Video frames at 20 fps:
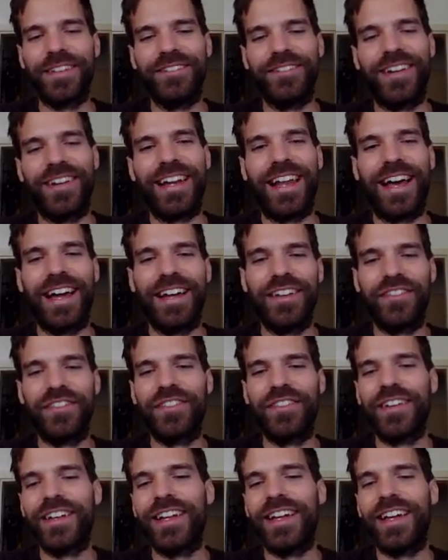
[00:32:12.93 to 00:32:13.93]
my life.
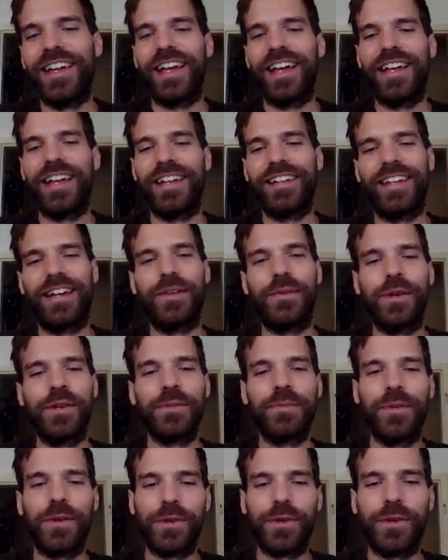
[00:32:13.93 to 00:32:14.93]
And I
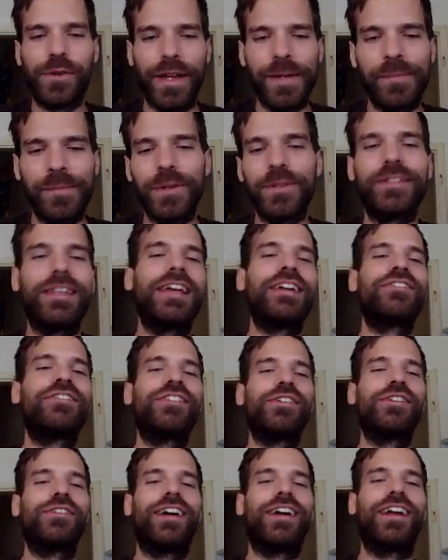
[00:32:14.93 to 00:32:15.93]
want more rainbows
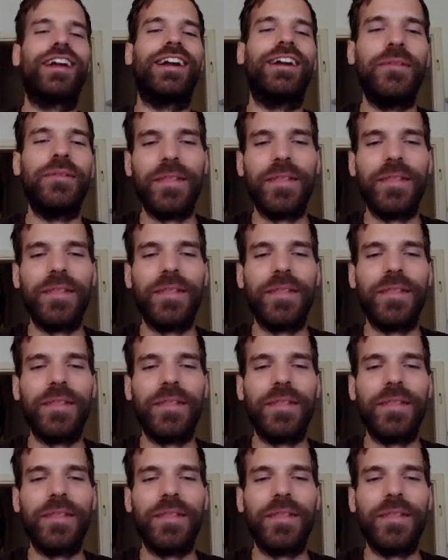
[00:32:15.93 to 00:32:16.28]
everywhere.